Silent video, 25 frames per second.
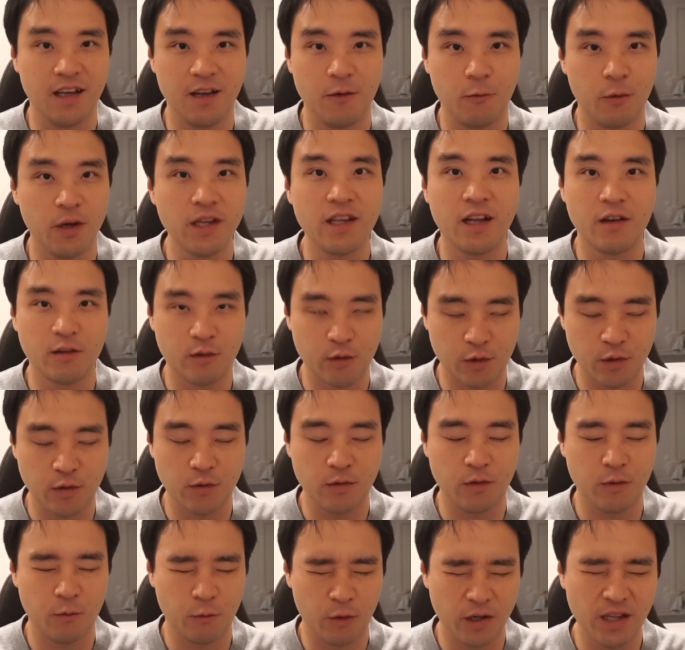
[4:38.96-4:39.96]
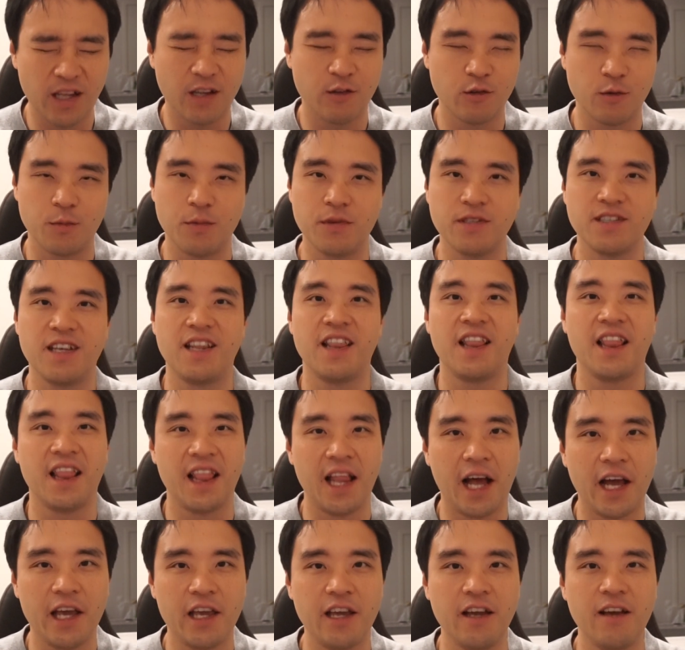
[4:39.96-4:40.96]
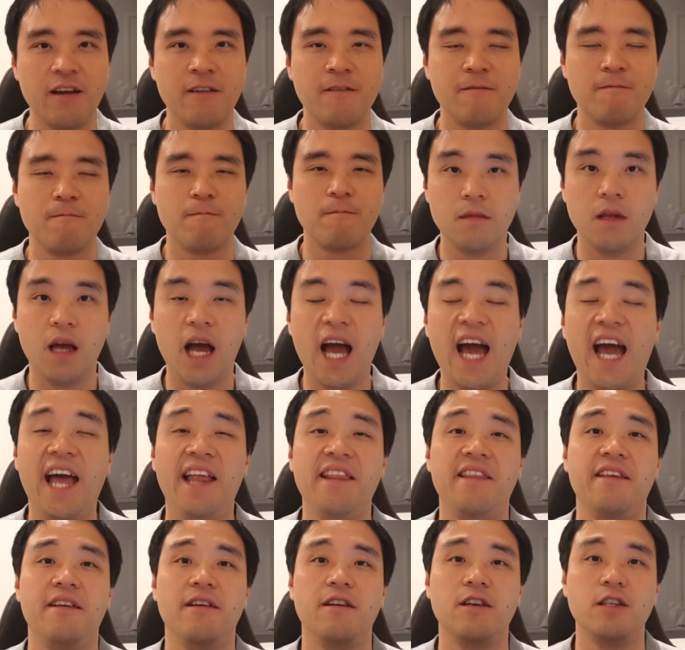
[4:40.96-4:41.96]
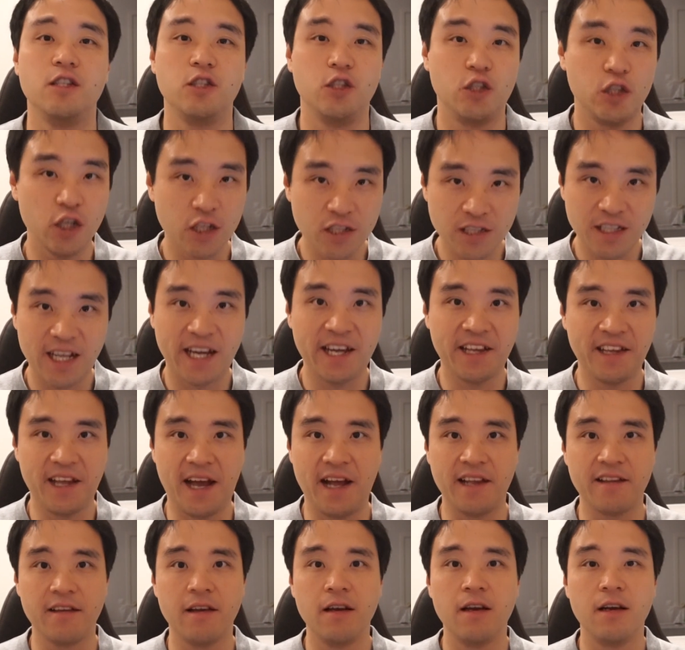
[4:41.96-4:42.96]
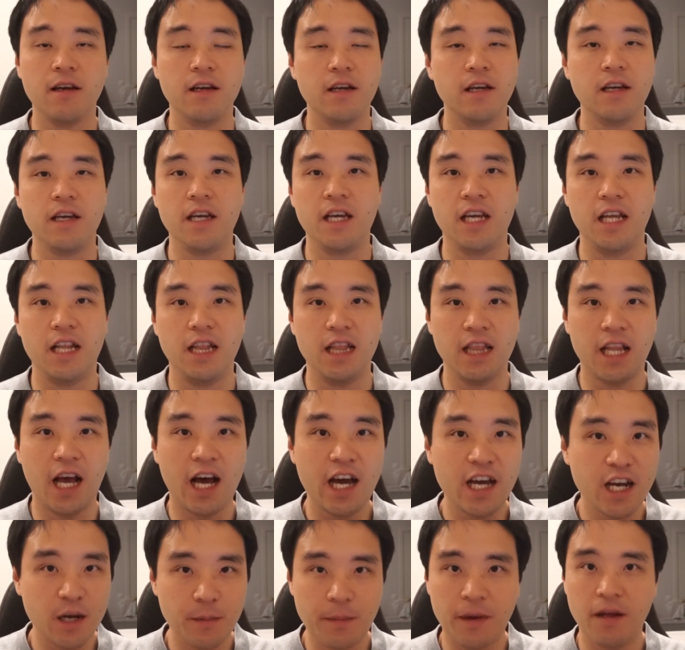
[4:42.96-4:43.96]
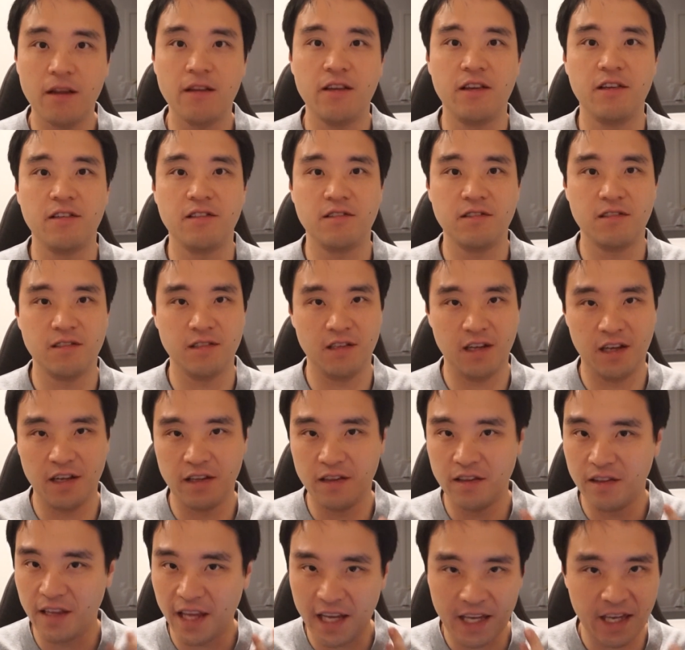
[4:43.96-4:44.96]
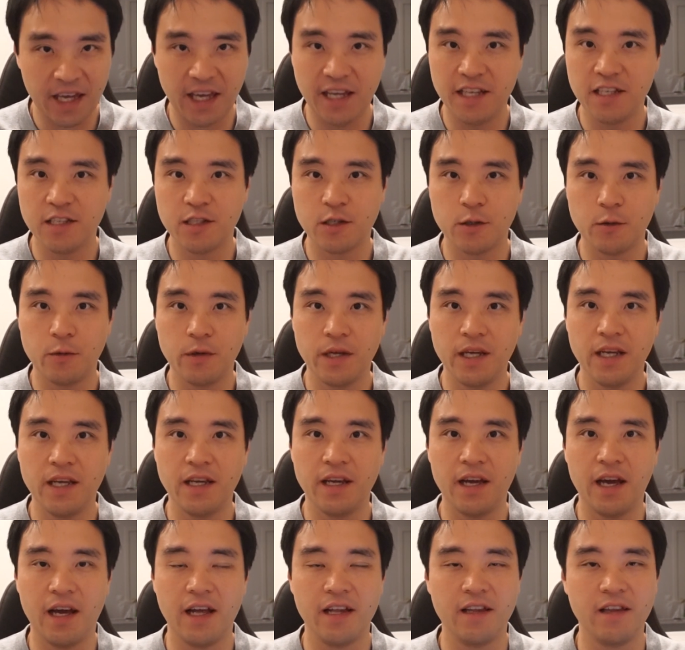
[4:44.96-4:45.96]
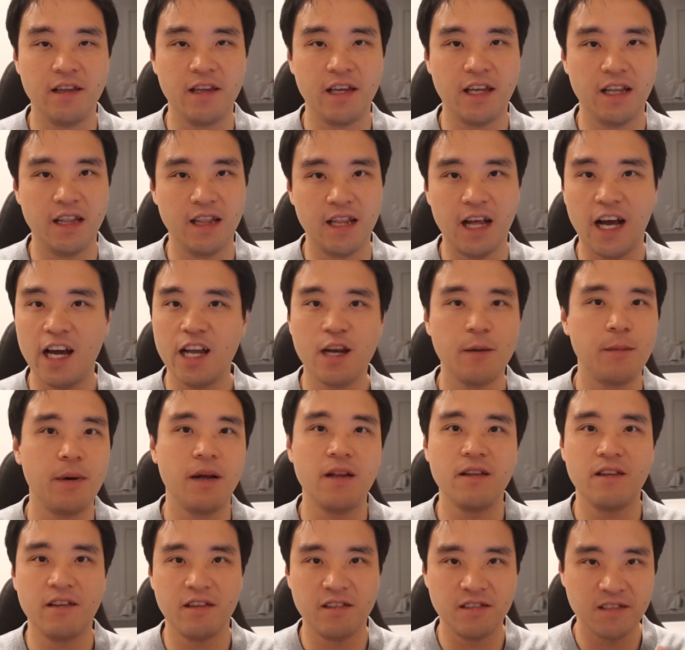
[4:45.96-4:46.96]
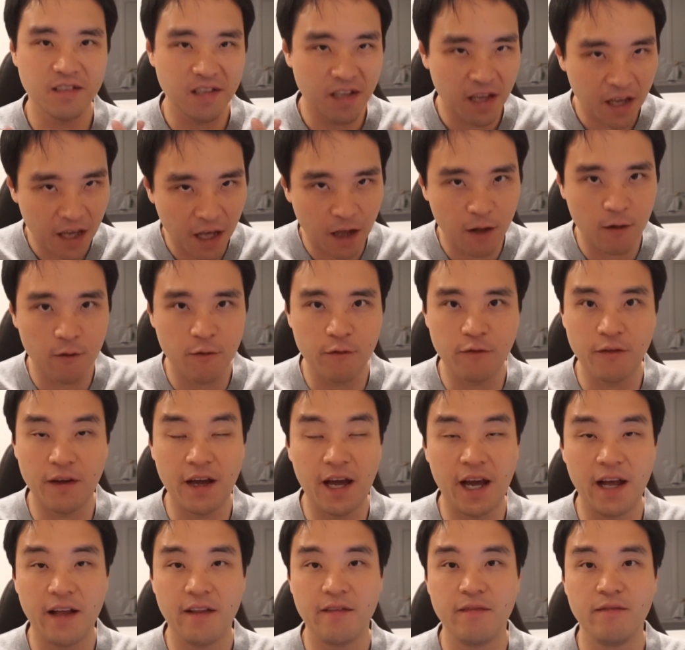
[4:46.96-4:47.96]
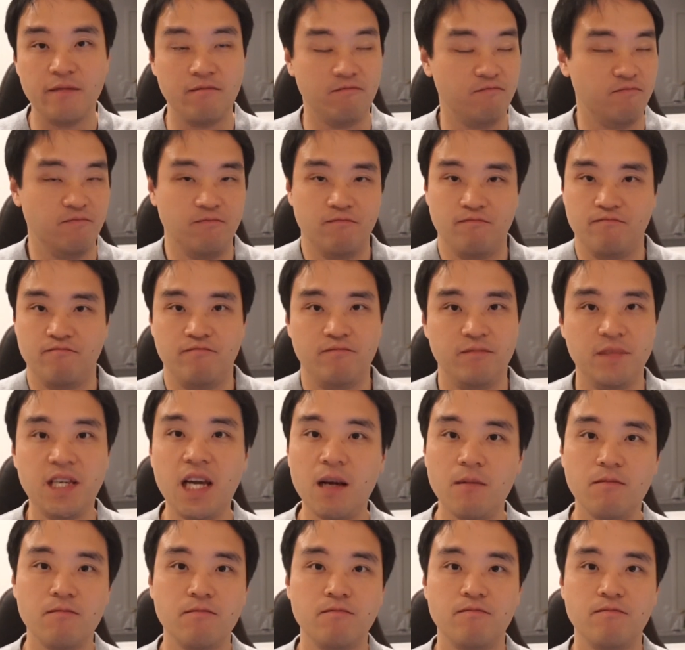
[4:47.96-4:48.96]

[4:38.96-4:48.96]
100% lying, and just like that, he lied about his neck injury, and he lied about his health, and yeah,